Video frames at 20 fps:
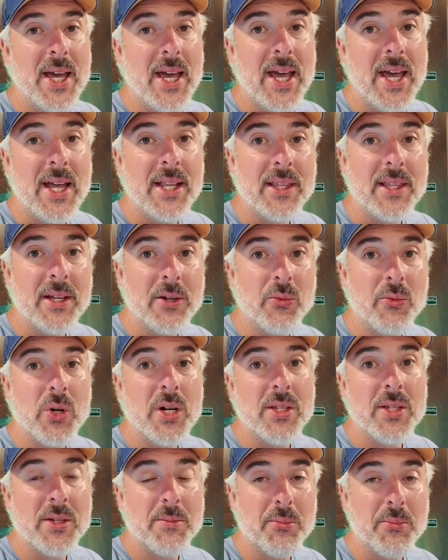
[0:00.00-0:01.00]
And there
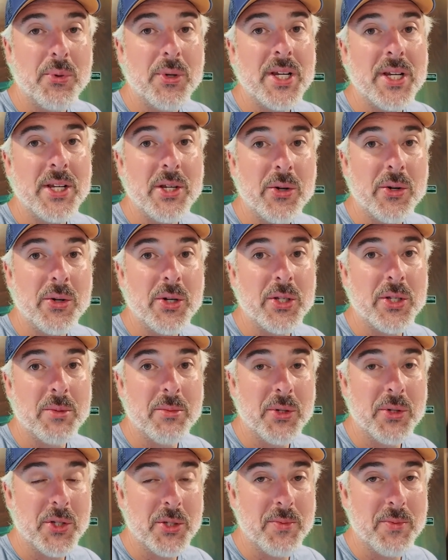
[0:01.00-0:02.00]
was a pretty
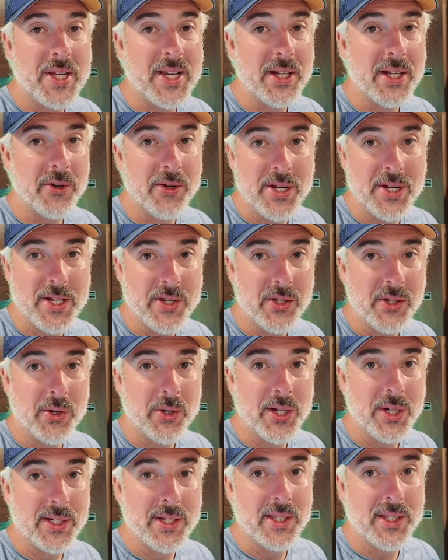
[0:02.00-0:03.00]
noticeable speed increase
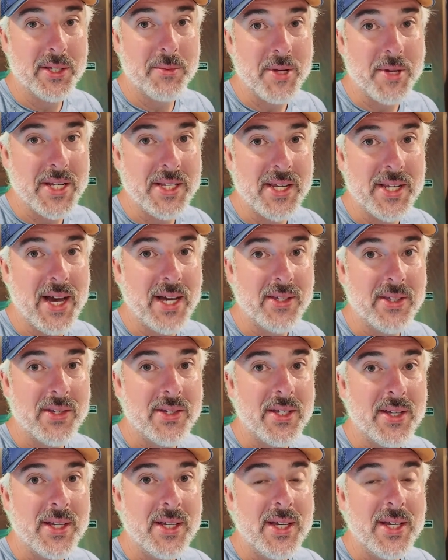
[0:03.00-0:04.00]
according to the speed
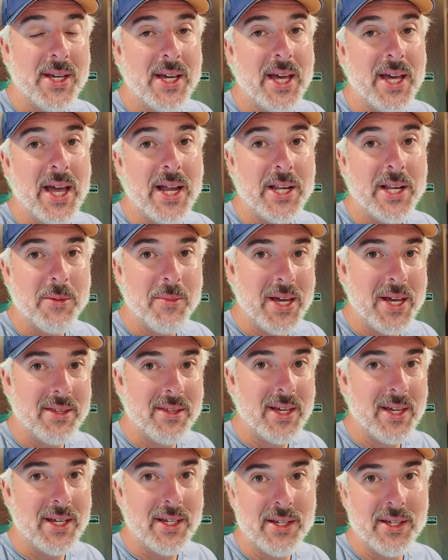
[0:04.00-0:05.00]
test. And you may
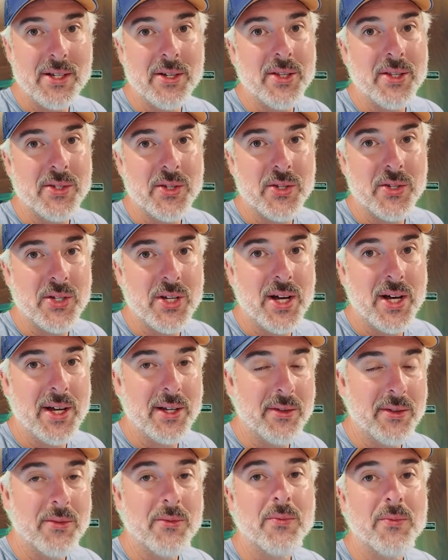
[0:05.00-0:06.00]
think, you know, this is
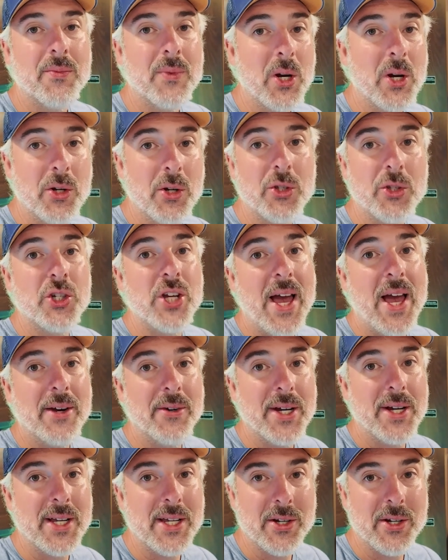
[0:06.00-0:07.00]
not earth
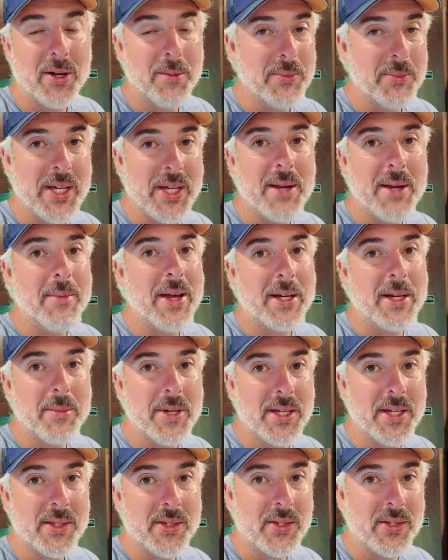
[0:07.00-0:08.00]
shattering, you know, I'm 10
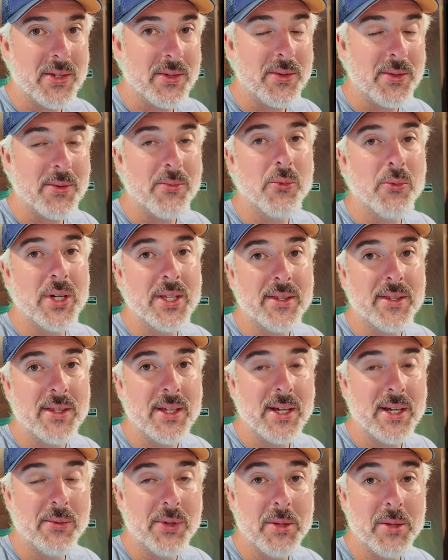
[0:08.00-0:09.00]
megabits with
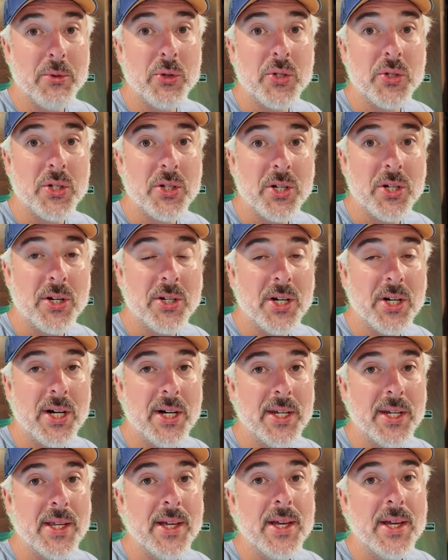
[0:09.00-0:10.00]
the booster turned
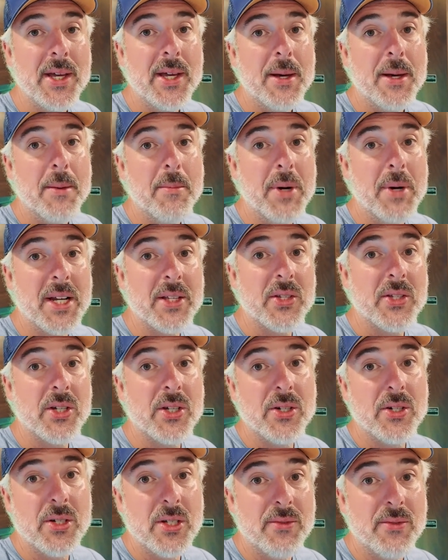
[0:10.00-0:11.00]
on, but it's a
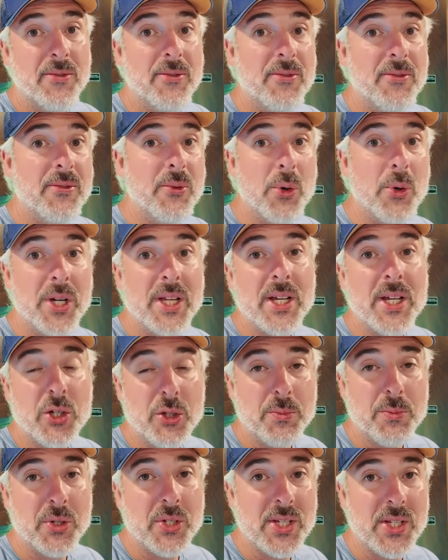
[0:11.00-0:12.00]
good
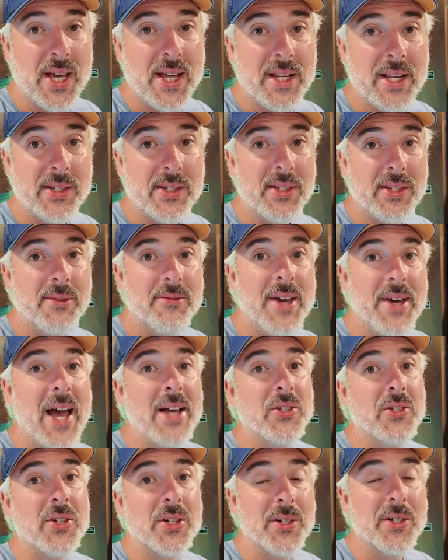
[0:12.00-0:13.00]
40-ish%
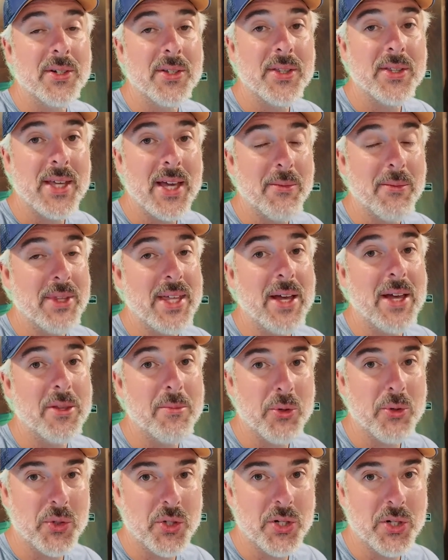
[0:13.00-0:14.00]
faster than without
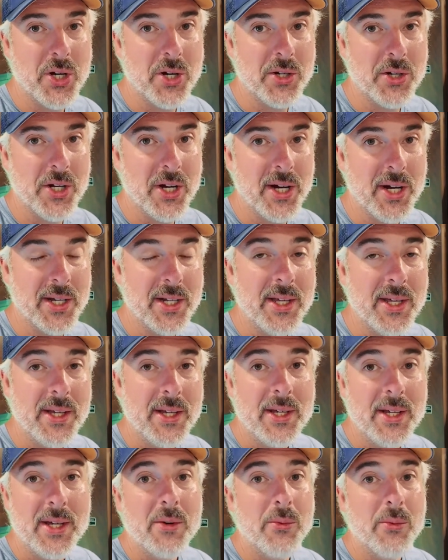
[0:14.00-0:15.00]
the booster turned on,
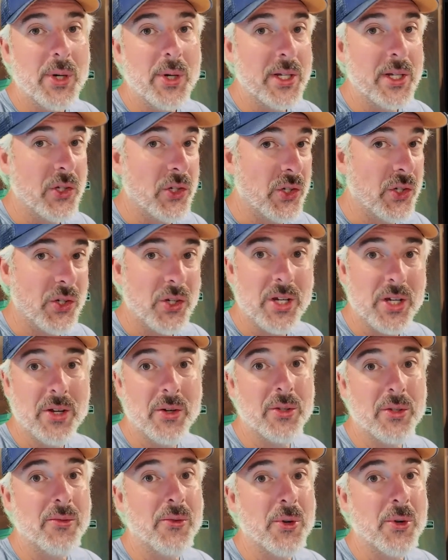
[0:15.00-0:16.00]
which, you
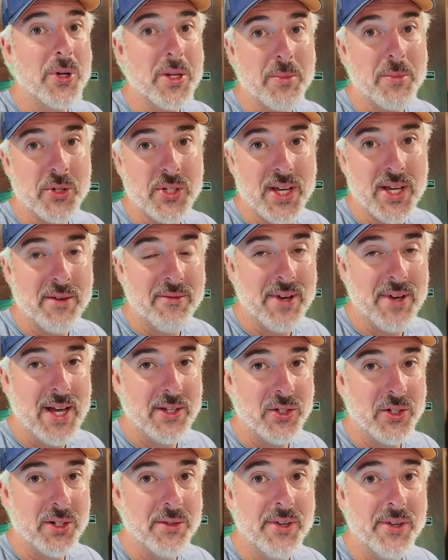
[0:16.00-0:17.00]
know, is 40%
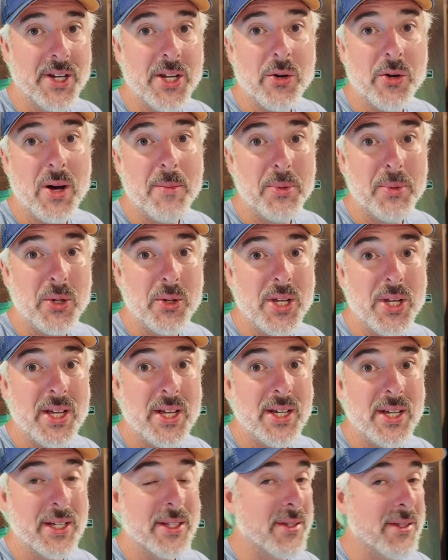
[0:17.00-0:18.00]
faster video
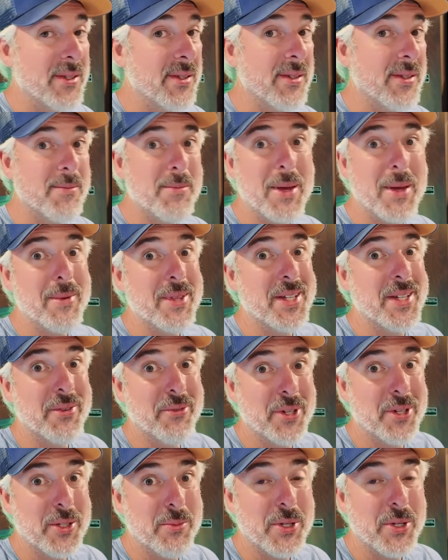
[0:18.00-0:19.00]
uploading. It's maybe the
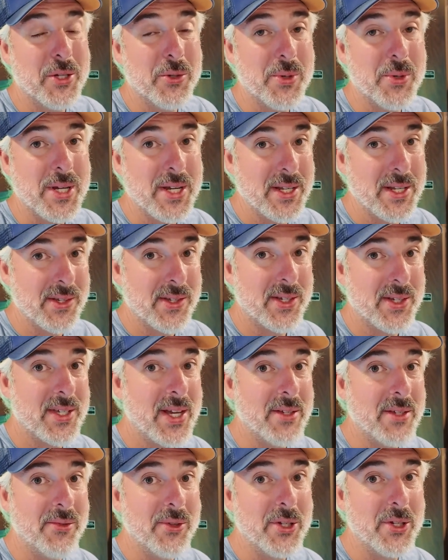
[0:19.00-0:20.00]
difference between
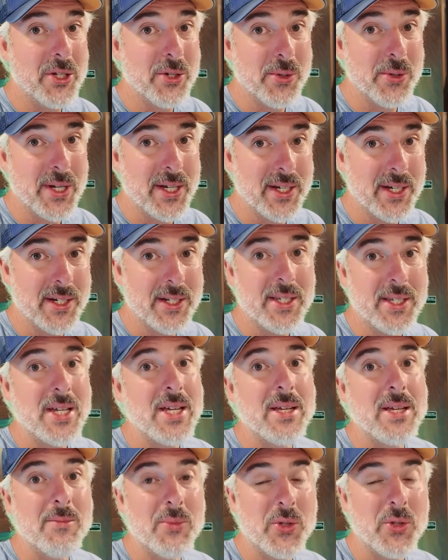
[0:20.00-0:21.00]
successfully doing a
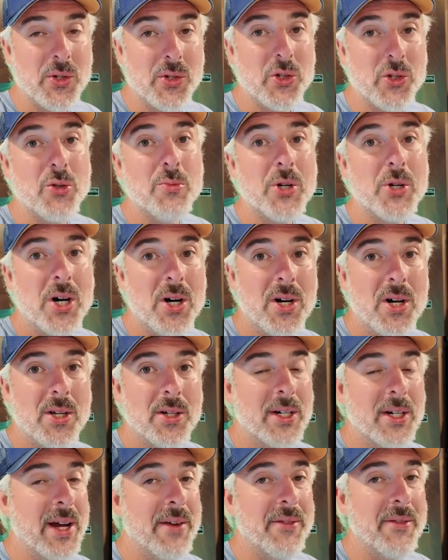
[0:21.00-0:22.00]
Teams or Zoom
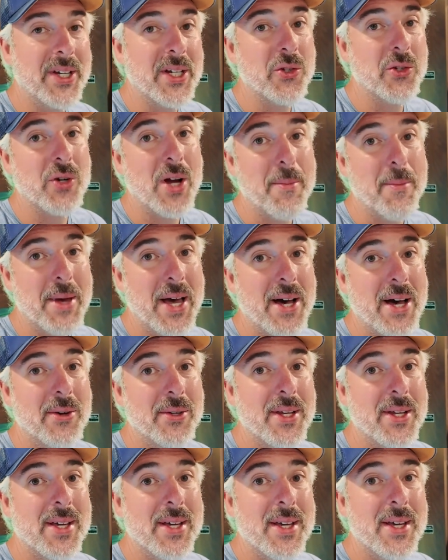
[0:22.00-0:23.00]
call or having it drop
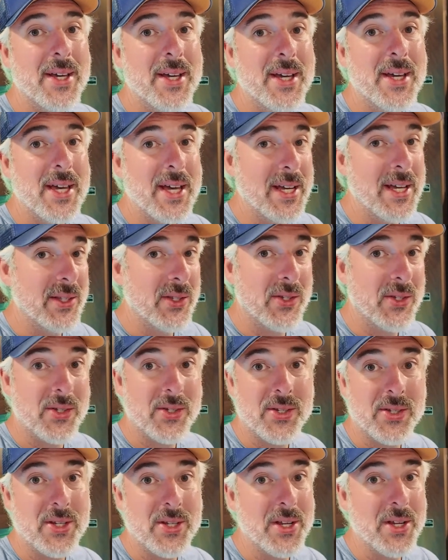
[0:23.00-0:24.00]
out.
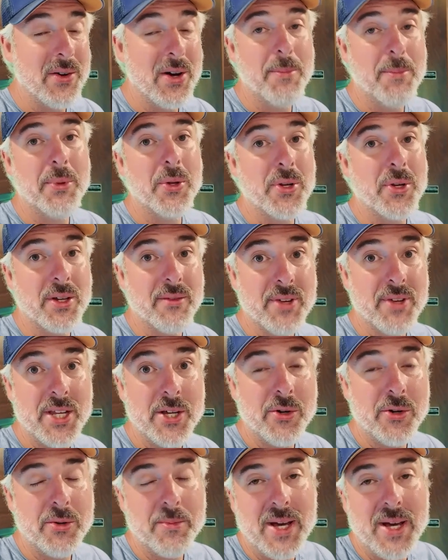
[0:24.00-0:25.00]
It's, you know, uploading a
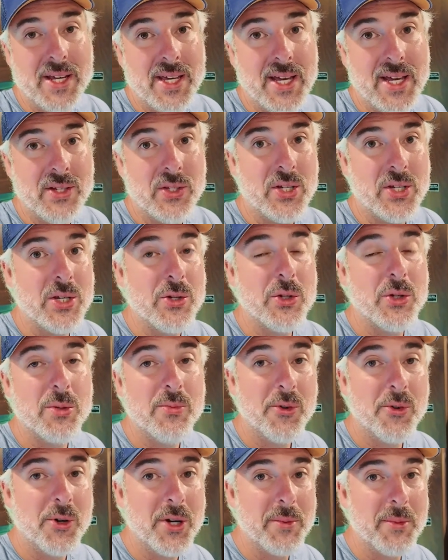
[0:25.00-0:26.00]
video in my case to
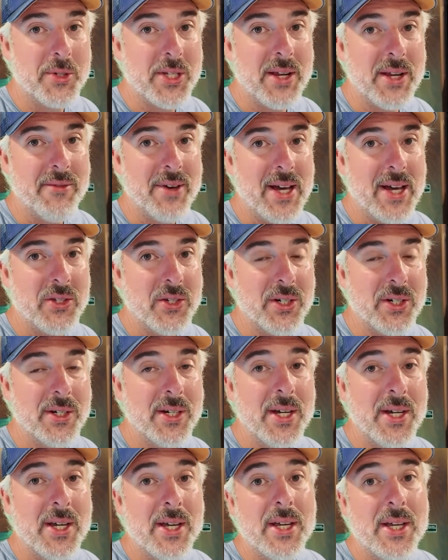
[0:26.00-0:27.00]
YouTube 40%
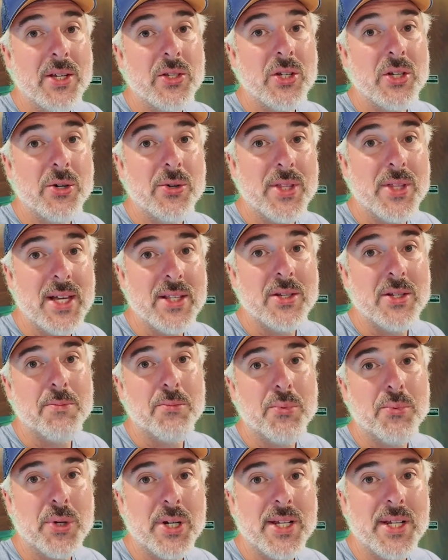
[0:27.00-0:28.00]
faster. So that's a
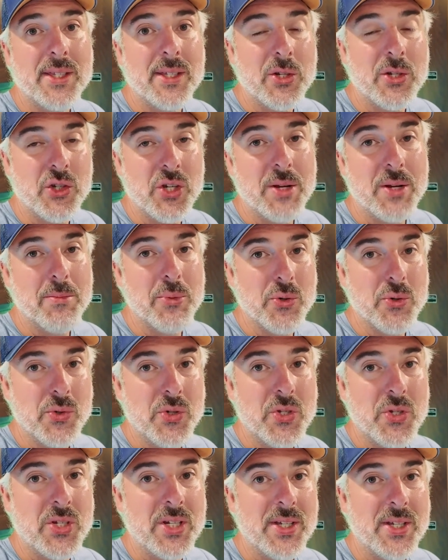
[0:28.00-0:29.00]
pretty legit
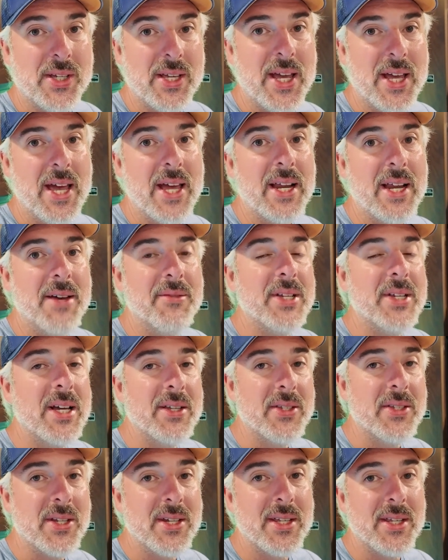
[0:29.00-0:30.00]
boost. And I've
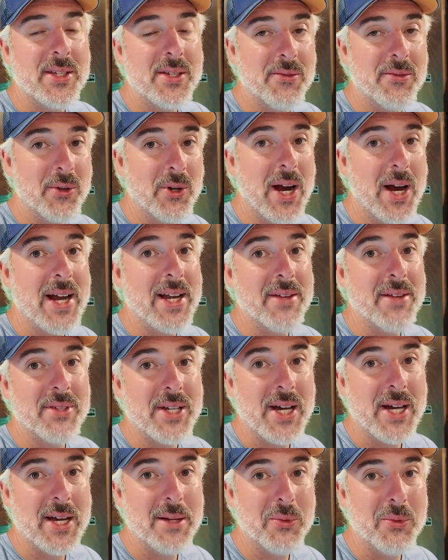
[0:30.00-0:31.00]
tested this a variety of
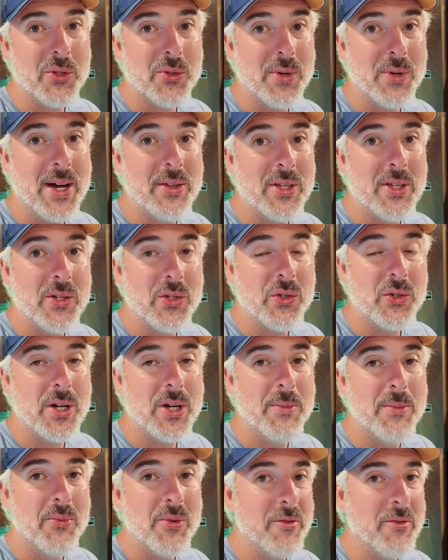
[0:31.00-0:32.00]
times throughout this
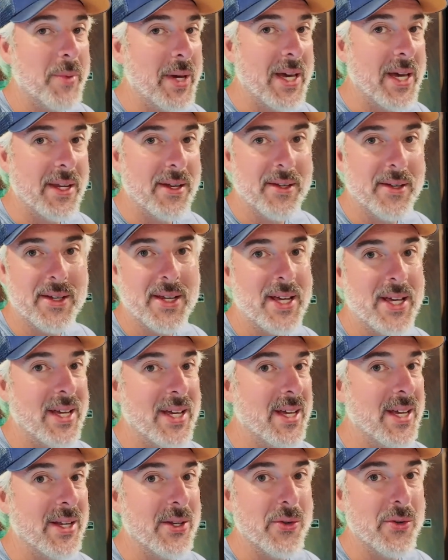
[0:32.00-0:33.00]
trip. We've been
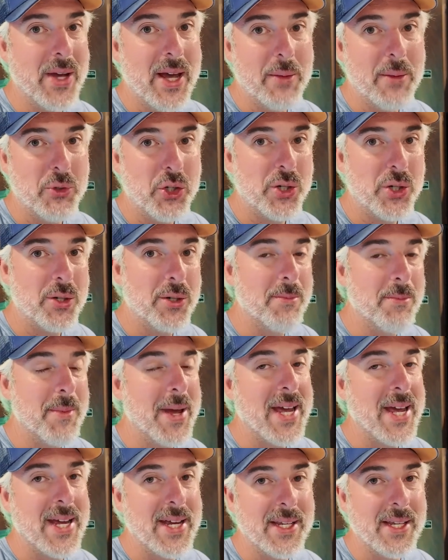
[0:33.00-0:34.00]
in New Hampshire,
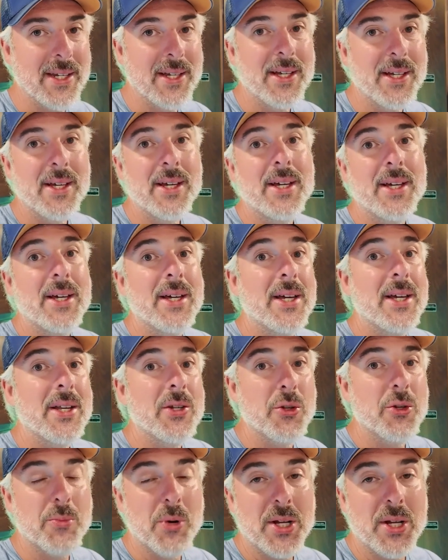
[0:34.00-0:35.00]
Maine,
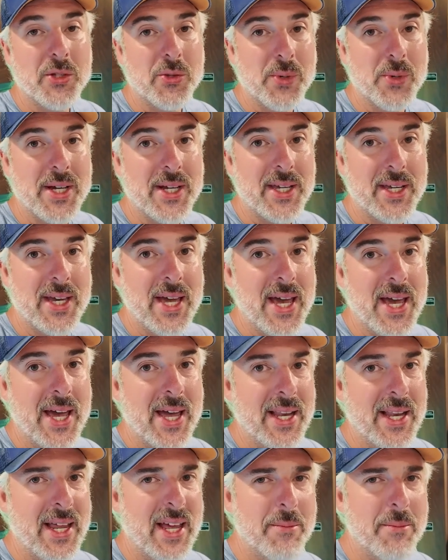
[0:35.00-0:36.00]
New Brunswick,
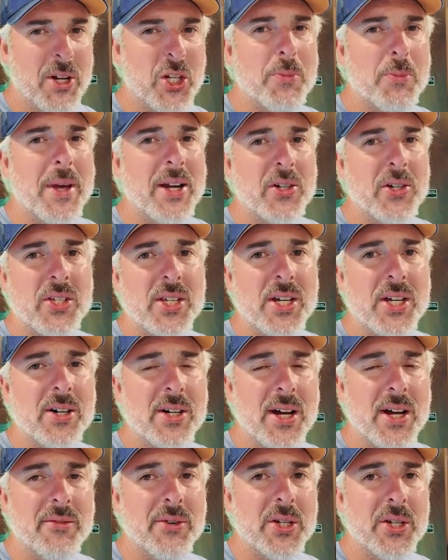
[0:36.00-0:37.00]
and had much better cell
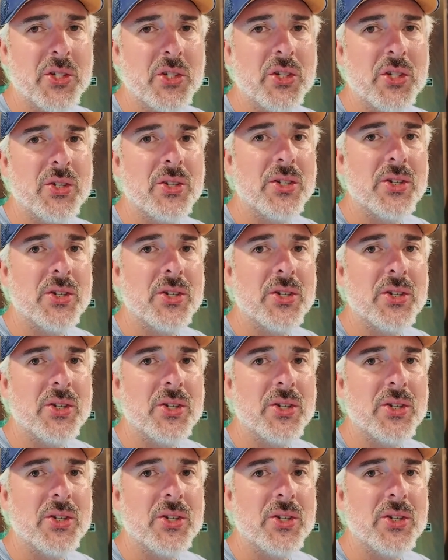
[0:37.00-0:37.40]
coverage